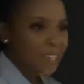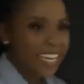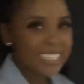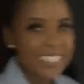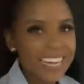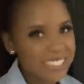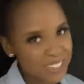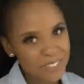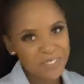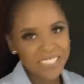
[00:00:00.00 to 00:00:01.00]
guys asked
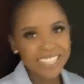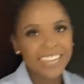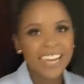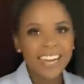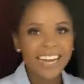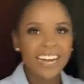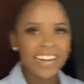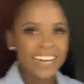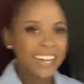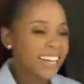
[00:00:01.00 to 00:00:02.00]
me
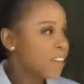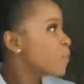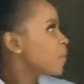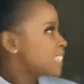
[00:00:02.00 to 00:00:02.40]
what